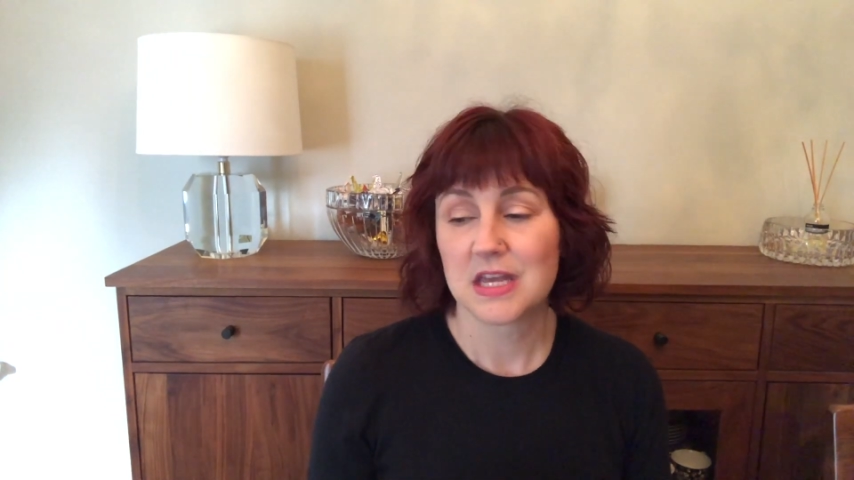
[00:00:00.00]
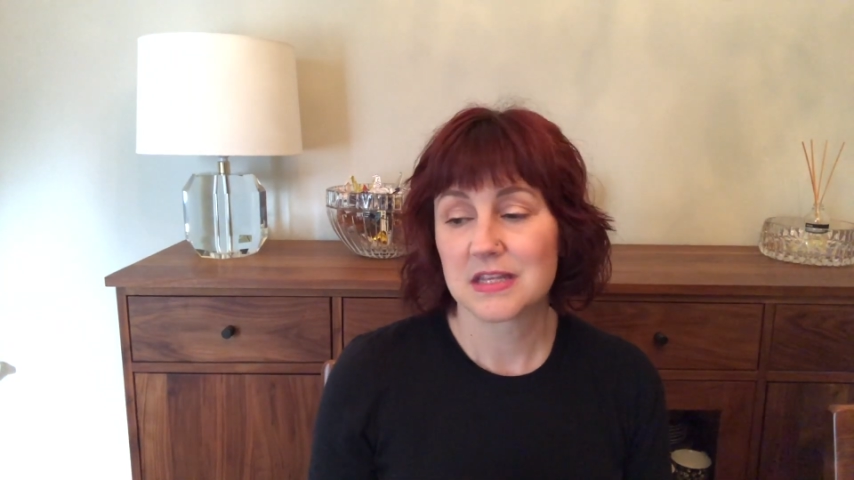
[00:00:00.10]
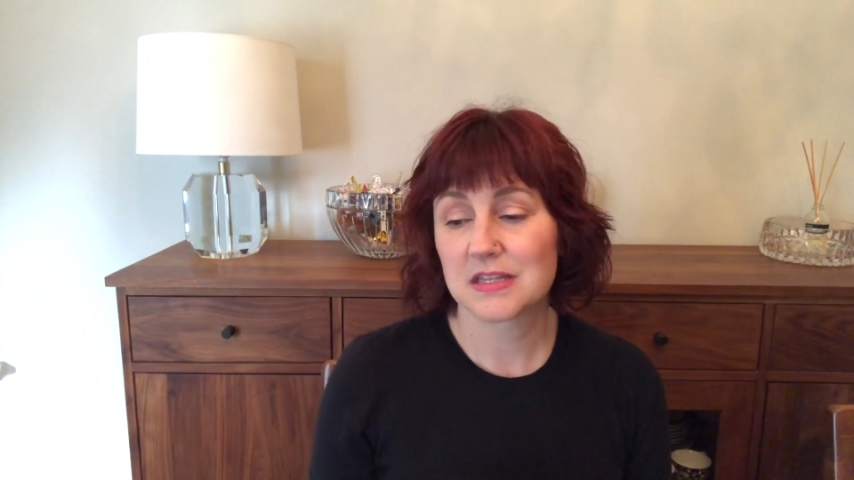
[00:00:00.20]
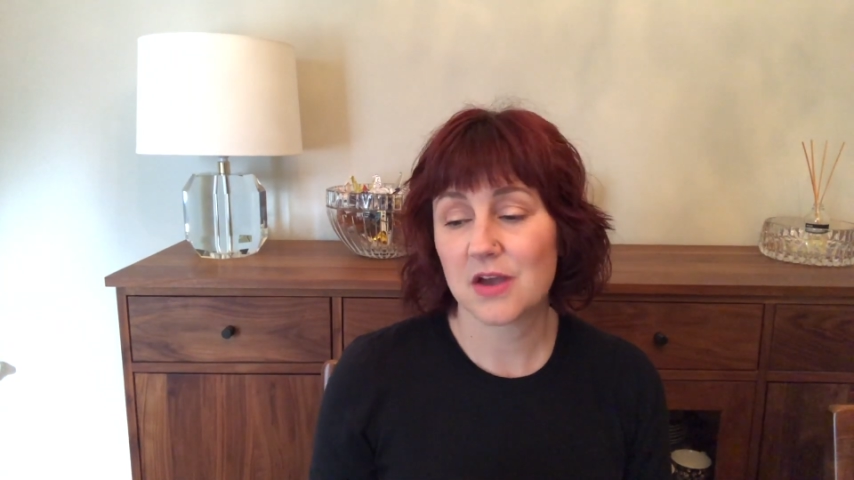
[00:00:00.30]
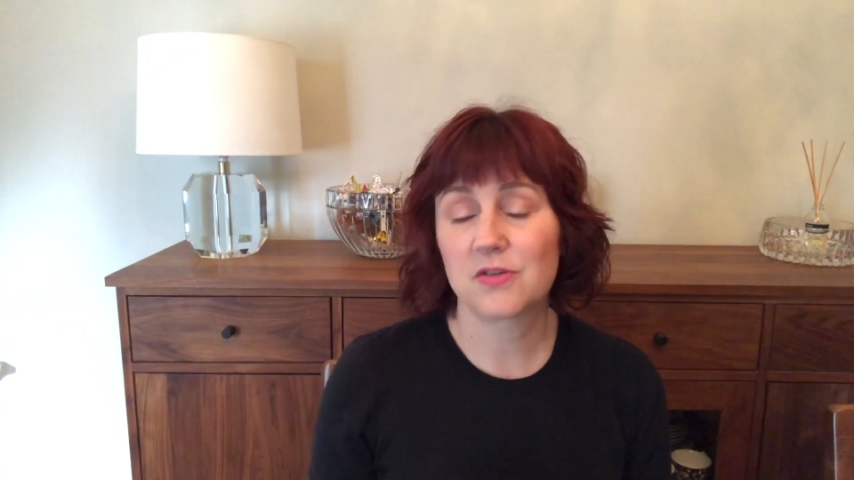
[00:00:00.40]

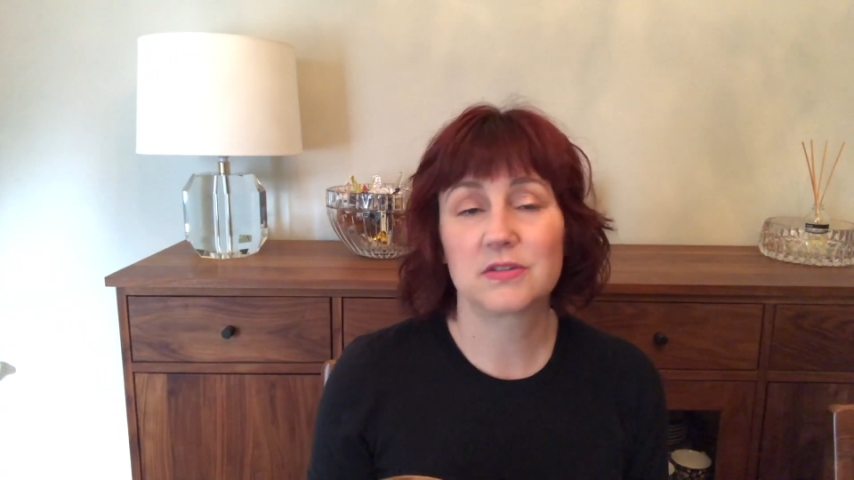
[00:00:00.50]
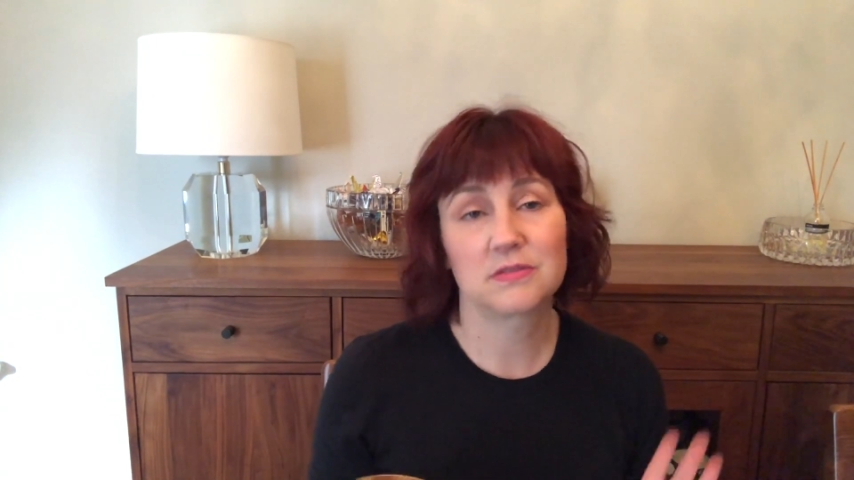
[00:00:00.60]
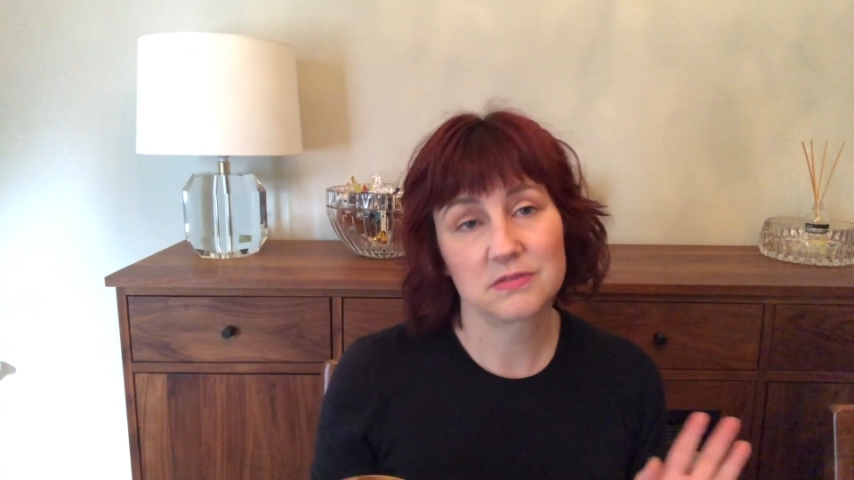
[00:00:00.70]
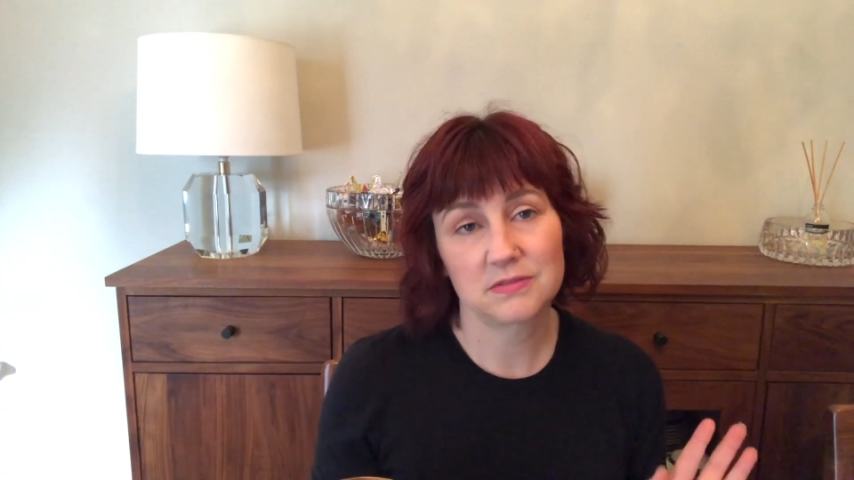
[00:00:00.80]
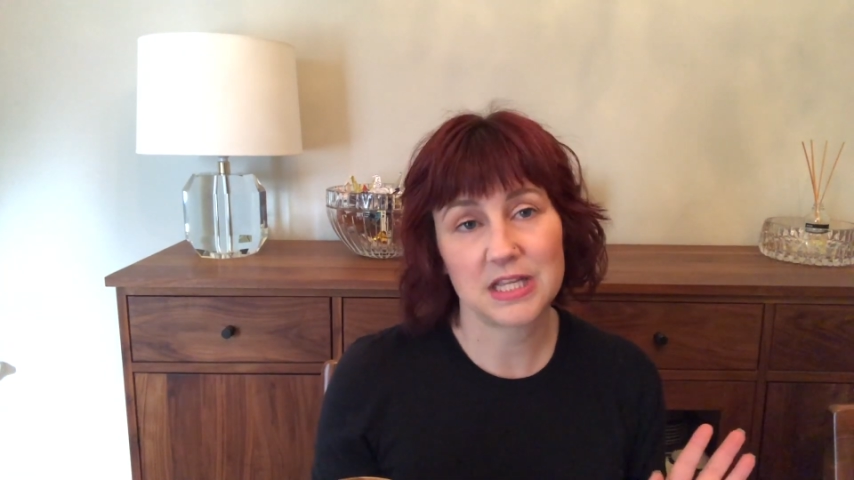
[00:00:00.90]
So
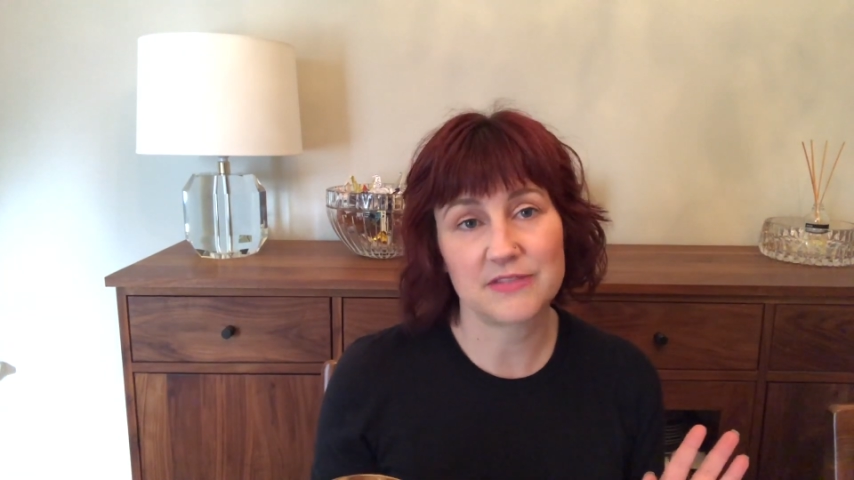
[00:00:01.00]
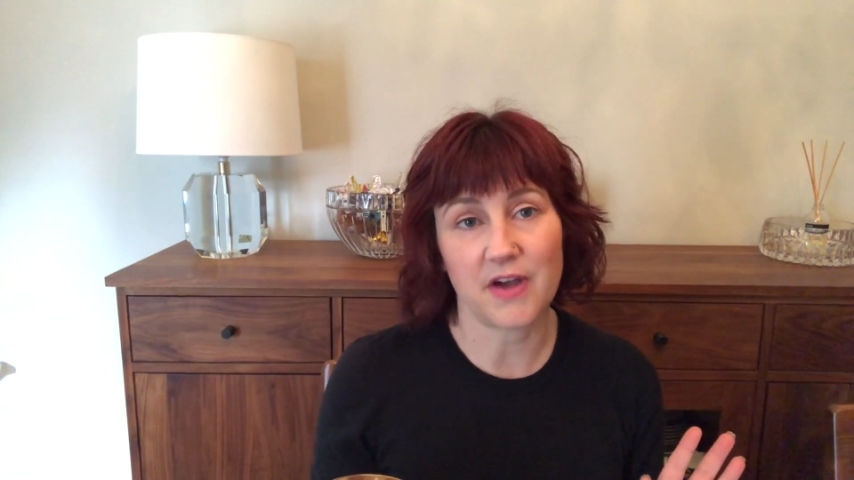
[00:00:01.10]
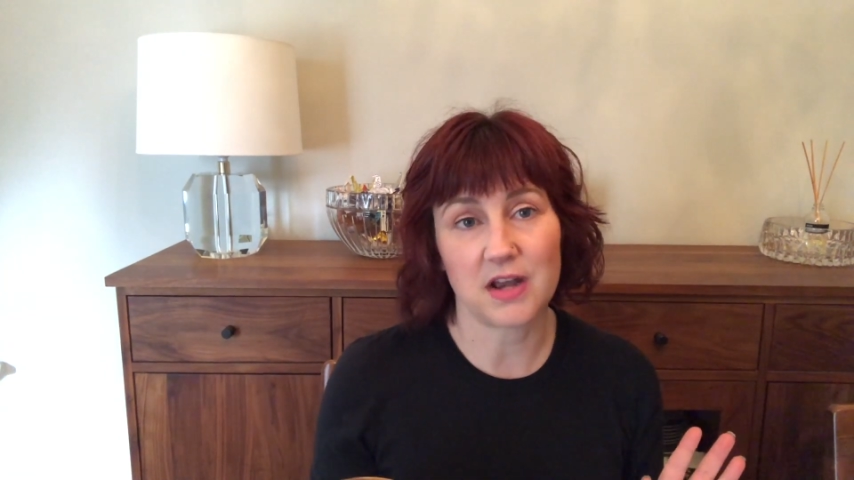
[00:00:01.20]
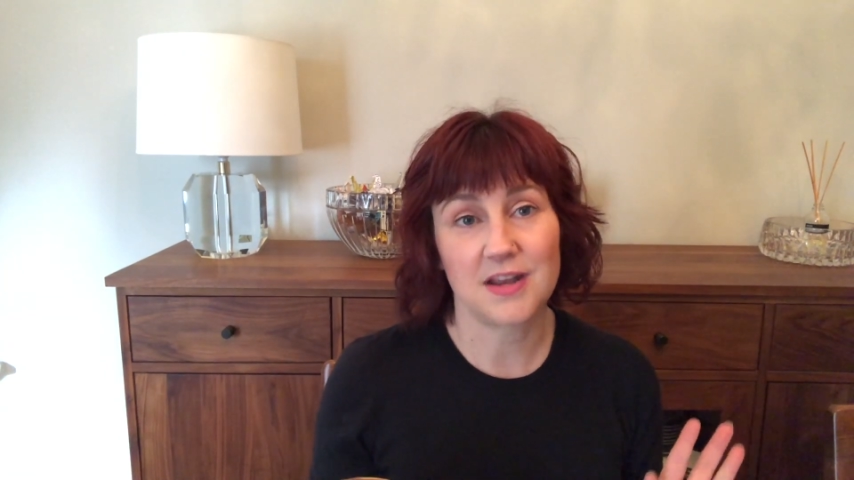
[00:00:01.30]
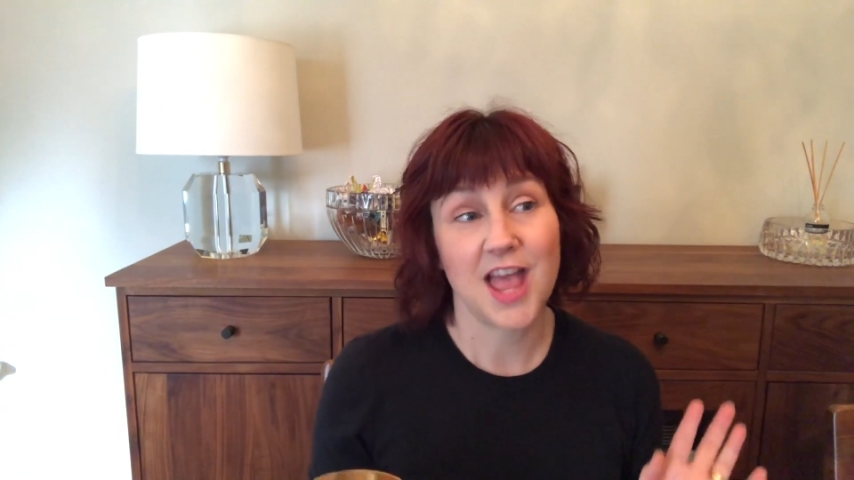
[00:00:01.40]
that's fine.